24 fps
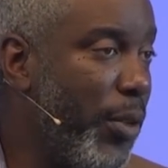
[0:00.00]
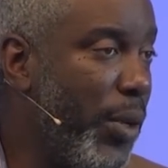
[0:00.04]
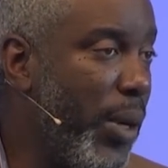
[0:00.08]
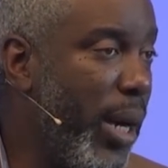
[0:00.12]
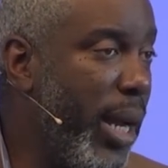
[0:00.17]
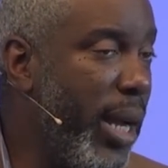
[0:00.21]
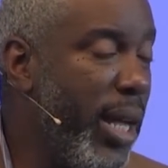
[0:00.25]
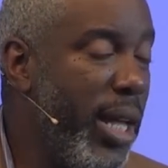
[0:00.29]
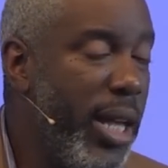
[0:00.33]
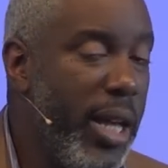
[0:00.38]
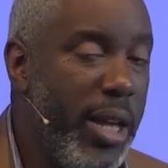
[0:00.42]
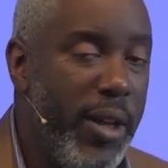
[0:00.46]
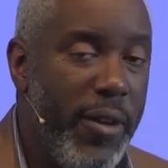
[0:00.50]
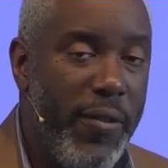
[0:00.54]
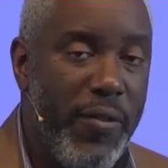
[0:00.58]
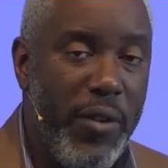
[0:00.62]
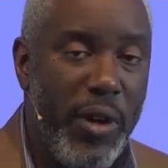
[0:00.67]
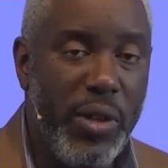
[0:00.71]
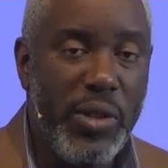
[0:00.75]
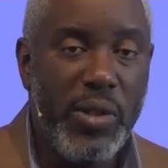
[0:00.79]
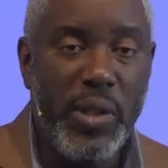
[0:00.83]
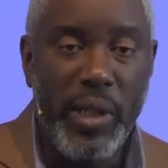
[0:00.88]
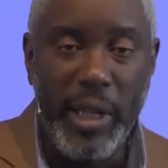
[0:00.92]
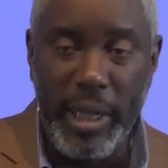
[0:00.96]
All right?
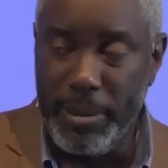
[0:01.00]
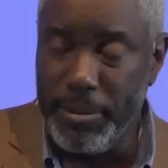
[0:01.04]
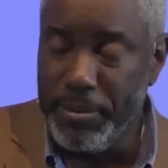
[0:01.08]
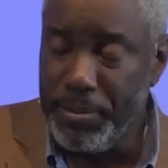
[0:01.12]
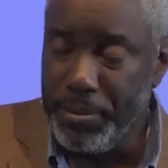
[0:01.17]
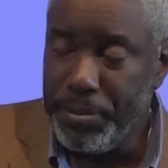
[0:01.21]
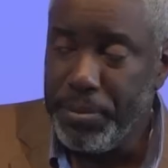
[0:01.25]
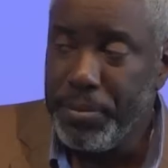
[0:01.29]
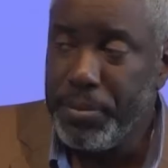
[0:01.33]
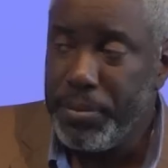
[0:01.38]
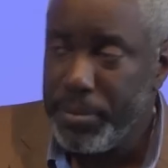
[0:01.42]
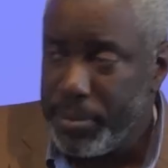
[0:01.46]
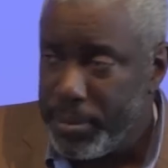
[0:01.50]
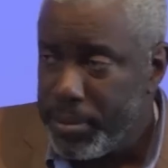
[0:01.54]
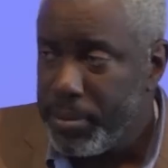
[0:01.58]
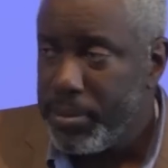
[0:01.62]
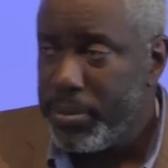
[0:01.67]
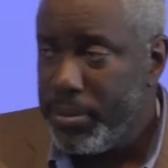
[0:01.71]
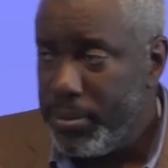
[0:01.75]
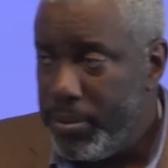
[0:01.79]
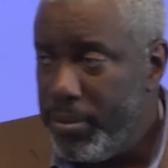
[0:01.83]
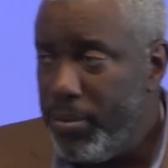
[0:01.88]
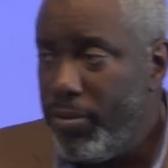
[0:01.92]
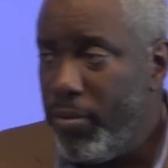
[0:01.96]
First thing,
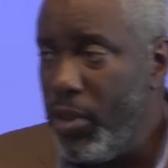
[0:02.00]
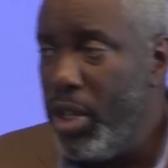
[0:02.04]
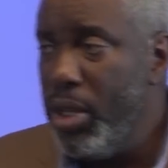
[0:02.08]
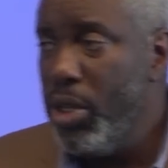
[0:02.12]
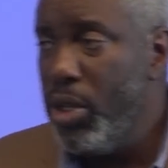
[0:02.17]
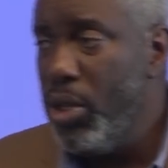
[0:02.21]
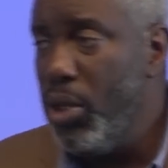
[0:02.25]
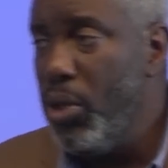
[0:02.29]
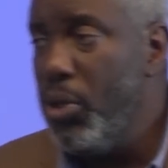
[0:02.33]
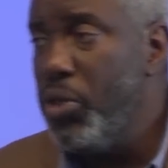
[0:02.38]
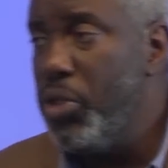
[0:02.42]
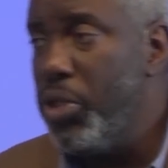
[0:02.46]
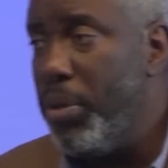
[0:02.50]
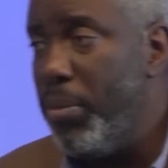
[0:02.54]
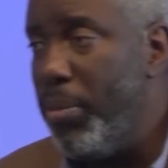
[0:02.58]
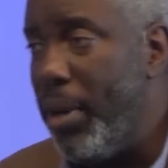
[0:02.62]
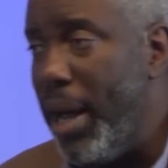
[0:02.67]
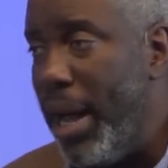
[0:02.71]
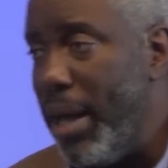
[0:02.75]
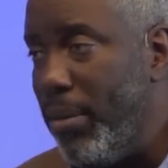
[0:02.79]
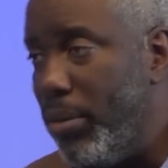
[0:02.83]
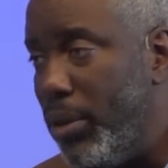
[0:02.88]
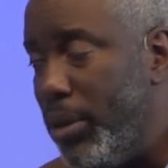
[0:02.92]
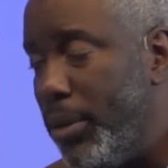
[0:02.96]
use your
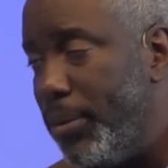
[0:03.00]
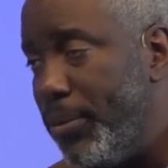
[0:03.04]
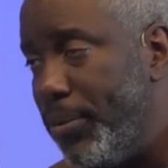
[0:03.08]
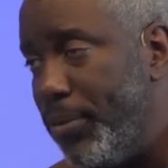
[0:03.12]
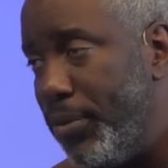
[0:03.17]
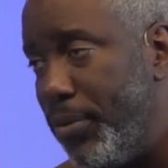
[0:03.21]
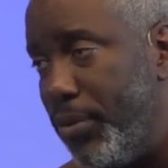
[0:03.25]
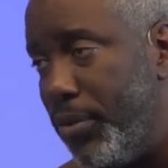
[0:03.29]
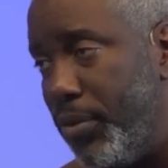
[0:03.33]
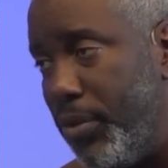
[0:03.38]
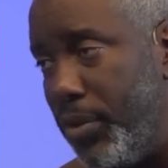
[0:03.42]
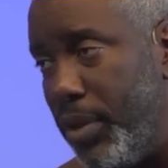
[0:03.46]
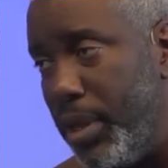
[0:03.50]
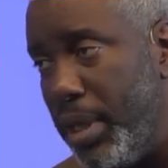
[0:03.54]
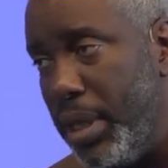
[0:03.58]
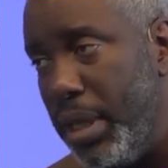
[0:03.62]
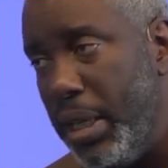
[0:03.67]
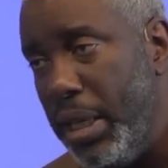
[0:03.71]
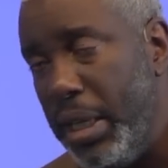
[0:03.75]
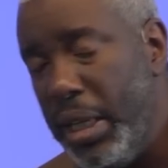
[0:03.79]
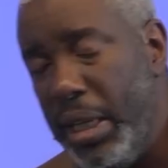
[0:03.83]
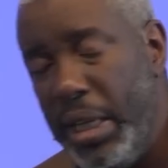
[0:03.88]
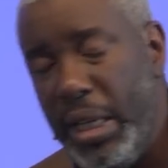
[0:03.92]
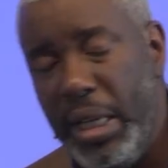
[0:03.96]
Bible.
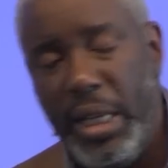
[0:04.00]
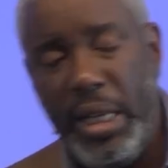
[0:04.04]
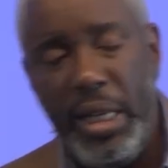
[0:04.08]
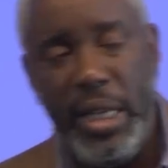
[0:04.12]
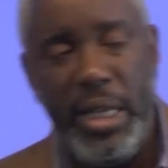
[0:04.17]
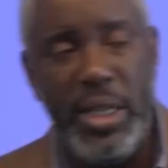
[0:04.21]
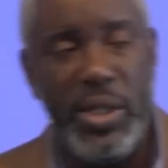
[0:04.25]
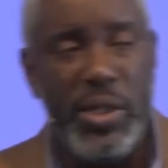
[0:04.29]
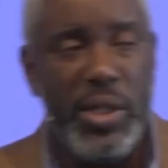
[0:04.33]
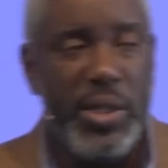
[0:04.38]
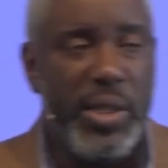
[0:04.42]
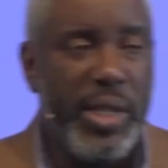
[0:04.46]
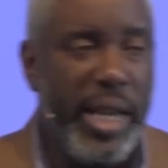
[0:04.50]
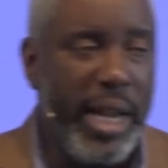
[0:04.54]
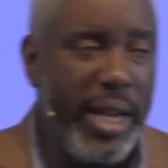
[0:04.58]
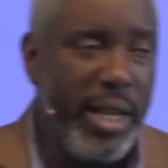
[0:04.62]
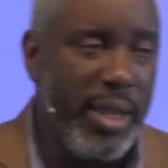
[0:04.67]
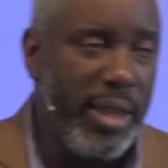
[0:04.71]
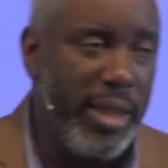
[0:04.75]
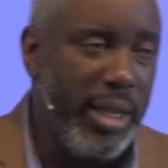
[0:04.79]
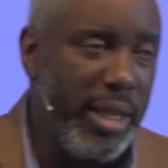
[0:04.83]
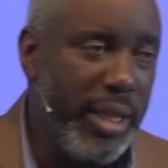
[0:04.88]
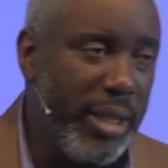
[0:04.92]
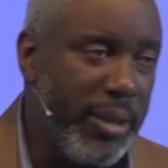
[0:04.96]
Here's the
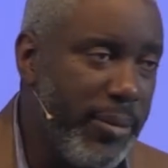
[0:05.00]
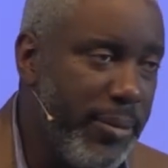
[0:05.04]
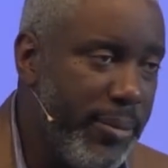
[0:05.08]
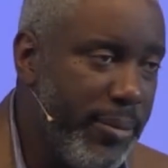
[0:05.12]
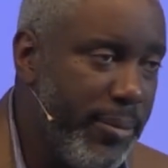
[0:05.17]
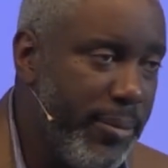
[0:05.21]
second thing